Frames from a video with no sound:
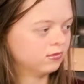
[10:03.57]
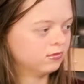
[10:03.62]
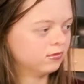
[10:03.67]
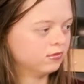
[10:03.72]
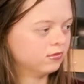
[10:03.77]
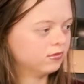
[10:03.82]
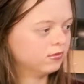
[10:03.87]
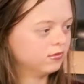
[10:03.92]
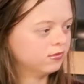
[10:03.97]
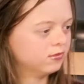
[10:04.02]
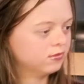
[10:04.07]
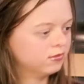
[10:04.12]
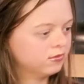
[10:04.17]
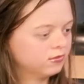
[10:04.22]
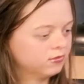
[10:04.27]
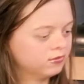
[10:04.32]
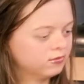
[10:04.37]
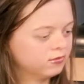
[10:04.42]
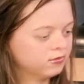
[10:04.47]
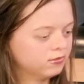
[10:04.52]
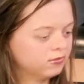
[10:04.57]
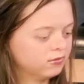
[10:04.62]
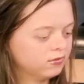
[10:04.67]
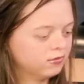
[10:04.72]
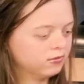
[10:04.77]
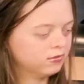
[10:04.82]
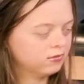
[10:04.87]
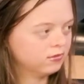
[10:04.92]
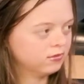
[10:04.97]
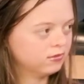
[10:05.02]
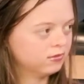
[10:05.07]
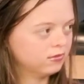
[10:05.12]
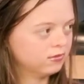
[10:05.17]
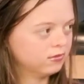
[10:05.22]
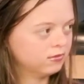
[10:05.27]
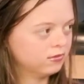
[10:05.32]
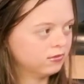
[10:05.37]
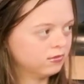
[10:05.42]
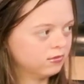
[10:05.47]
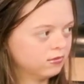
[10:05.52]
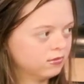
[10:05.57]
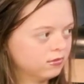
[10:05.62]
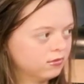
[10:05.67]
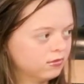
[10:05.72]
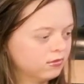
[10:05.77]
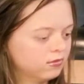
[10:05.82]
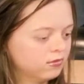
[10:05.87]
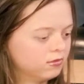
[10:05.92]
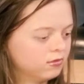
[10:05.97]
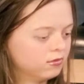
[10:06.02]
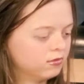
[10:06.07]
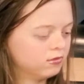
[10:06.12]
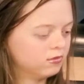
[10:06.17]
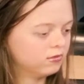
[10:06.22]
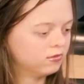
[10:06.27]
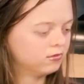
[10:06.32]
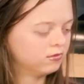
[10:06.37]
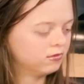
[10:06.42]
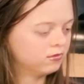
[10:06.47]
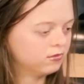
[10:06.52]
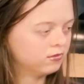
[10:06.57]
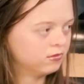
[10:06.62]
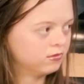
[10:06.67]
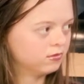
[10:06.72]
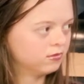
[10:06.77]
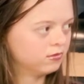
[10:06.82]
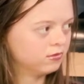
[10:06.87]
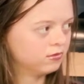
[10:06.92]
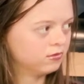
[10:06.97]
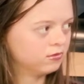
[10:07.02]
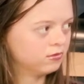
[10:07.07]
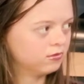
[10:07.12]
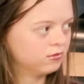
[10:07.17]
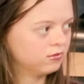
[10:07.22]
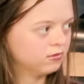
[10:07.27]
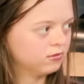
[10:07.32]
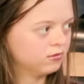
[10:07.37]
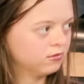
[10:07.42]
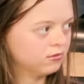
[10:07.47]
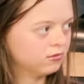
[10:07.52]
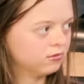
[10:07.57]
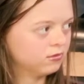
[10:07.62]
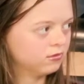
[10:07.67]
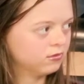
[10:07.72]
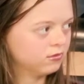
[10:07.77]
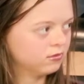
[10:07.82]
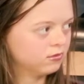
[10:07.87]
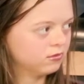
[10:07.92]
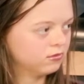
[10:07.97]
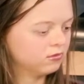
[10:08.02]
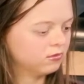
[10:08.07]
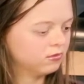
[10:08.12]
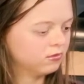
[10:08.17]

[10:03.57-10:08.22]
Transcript: (silent)